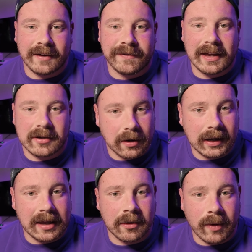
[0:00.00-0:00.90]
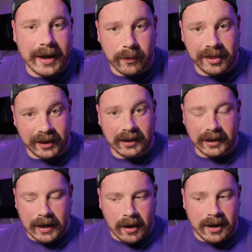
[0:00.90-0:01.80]
If they're doing it the way we think
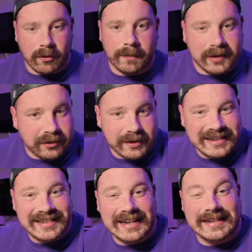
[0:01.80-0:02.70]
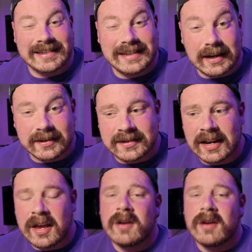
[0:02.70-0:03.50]
they are, it will be 366,